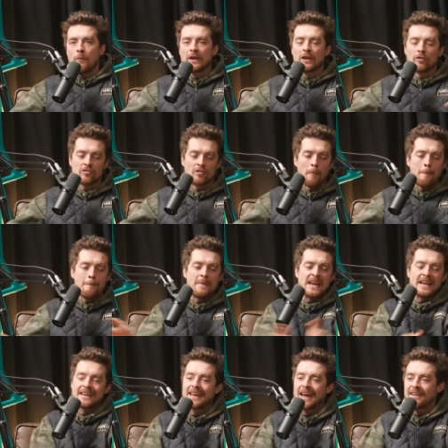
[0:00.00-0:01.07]
And we got some
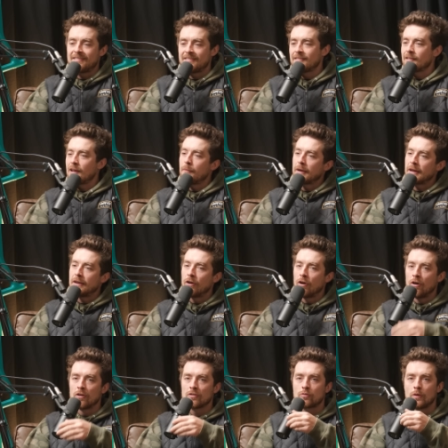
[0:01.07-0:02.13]
big guests coming in
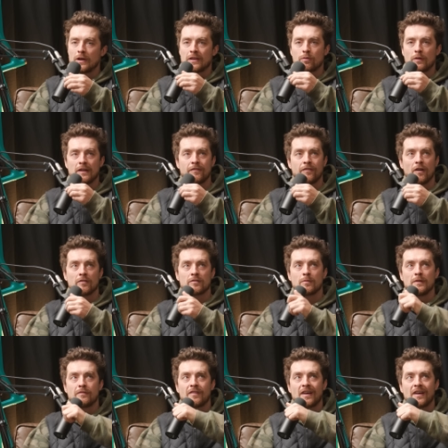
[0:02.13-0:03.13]
hot. 2025 is going to be